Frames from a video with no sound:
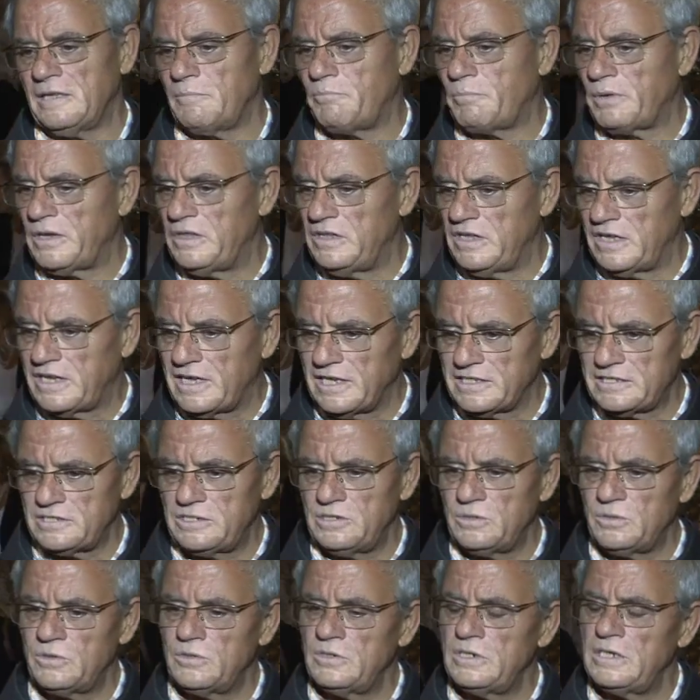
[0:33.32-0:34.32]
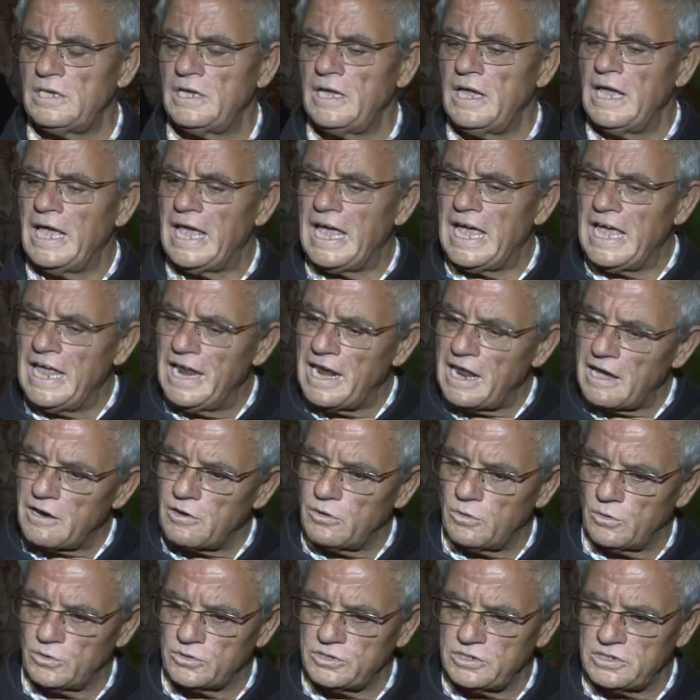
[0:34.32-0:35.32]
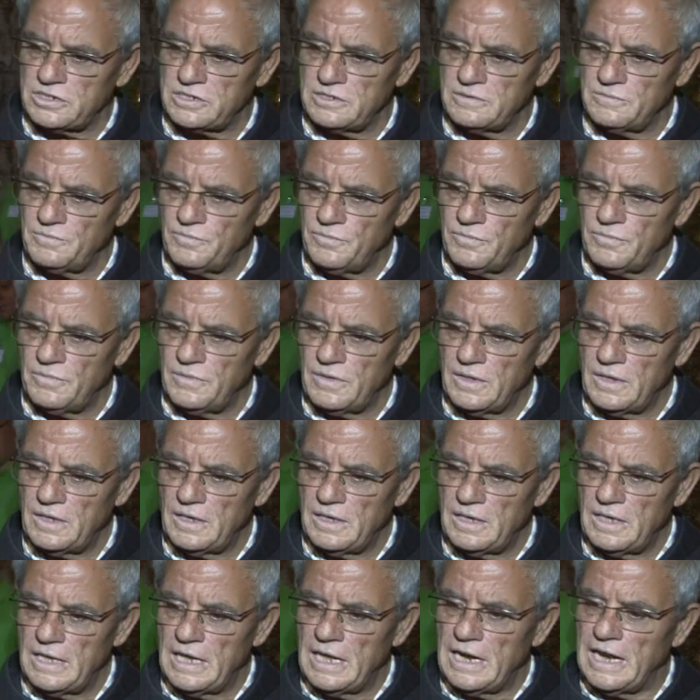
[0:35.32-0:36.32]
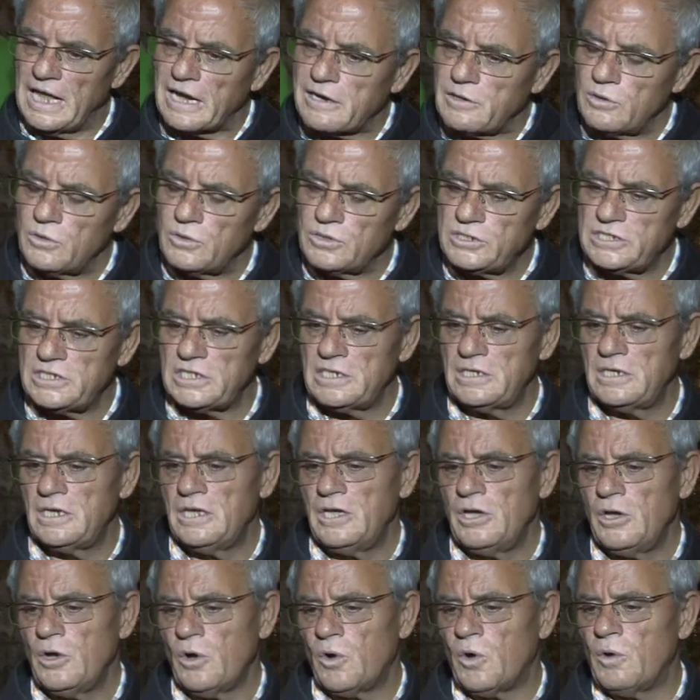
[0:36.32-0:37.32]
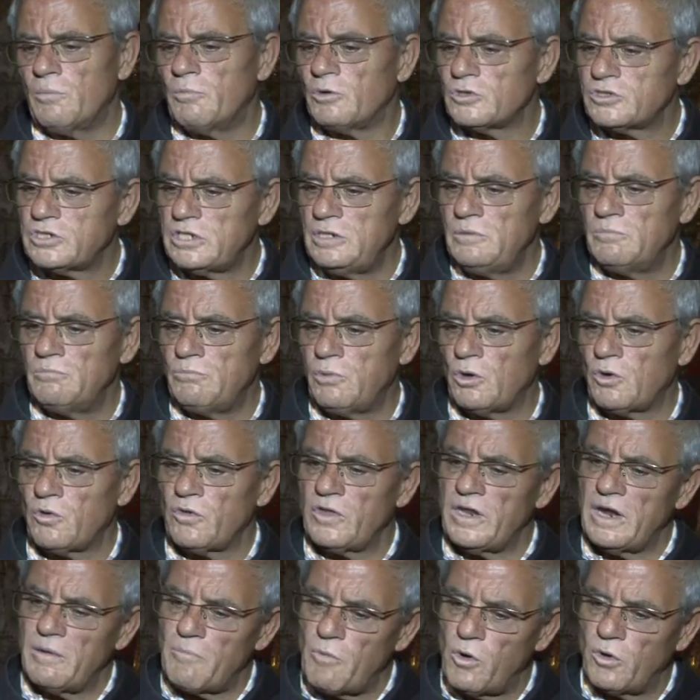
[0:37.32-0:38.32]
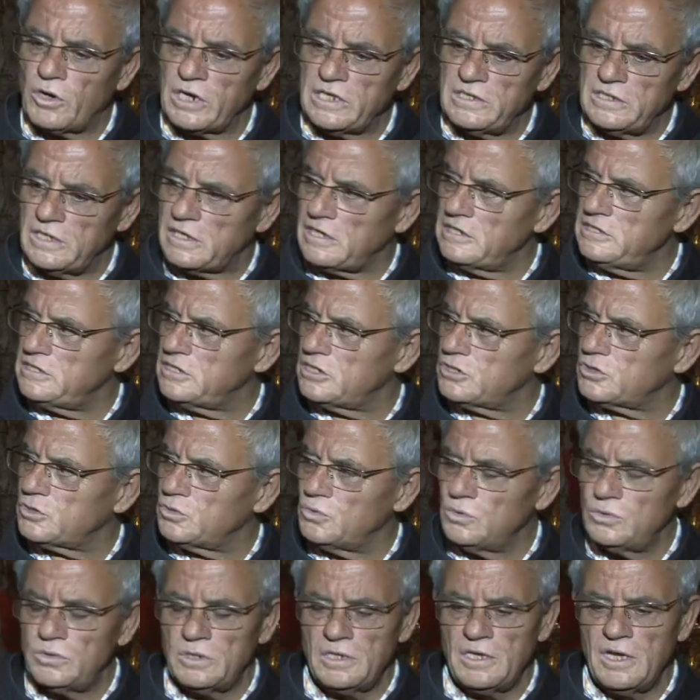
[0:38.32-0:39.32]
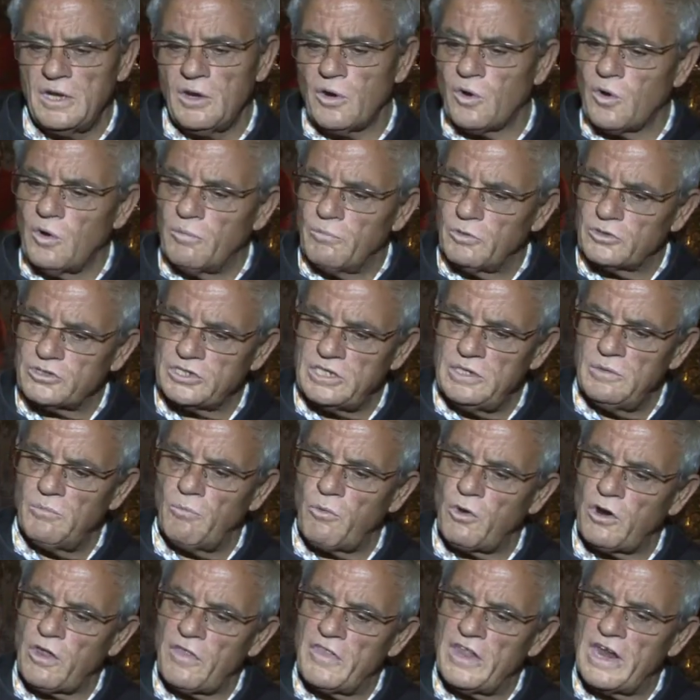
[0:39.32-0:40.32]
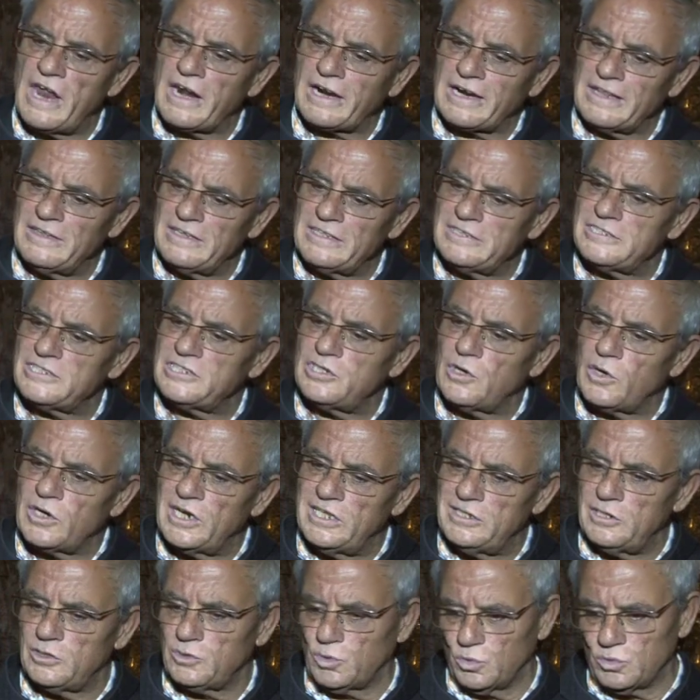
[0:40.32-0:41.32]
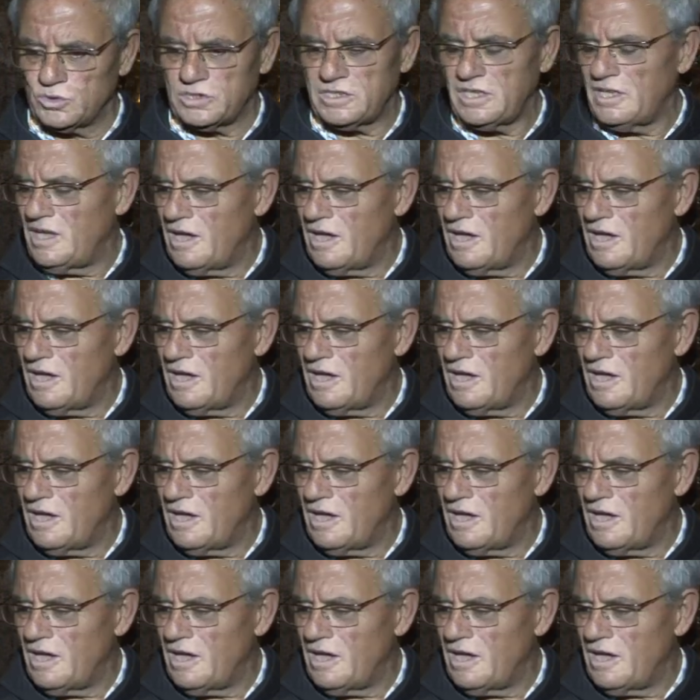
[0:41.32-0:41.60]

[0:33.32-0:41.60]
fundamental theme of our preaching is the cross as symbol of Jesus' love, and symbol of the redemption of everyone.